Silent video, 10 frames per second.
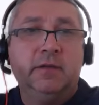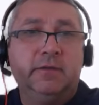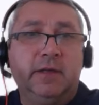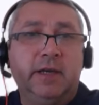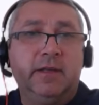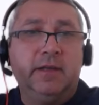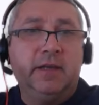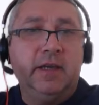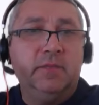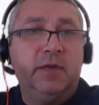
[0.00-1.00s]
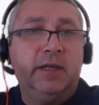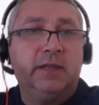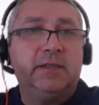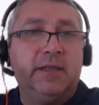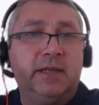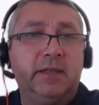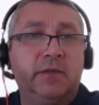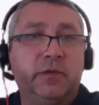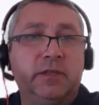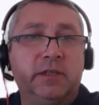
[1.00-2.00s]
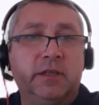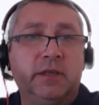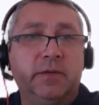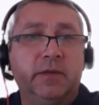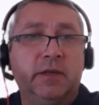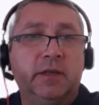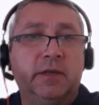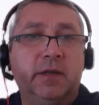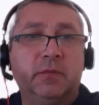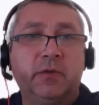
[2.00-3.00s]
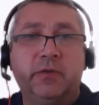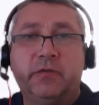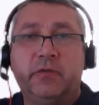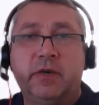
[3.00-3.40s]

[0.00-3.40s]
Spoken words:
right? And it can be extended with a number of